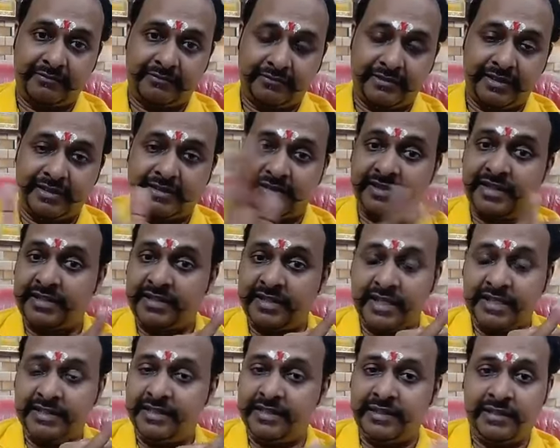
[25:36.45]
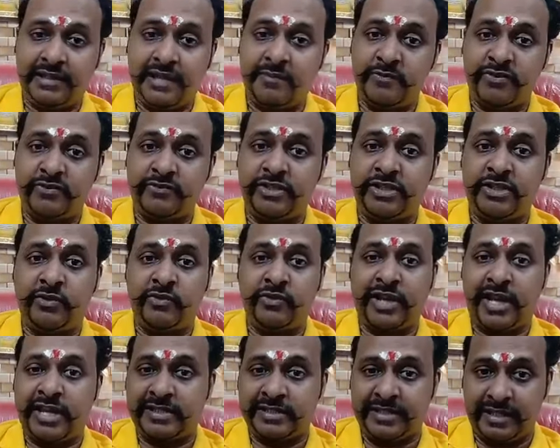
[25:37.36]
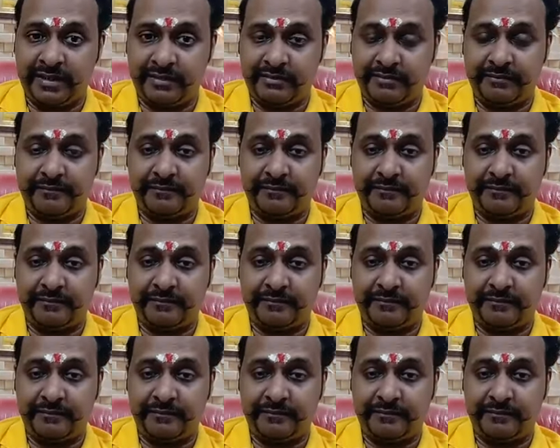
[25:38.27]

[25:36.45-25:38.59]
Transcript: There's nothing that comes without asking.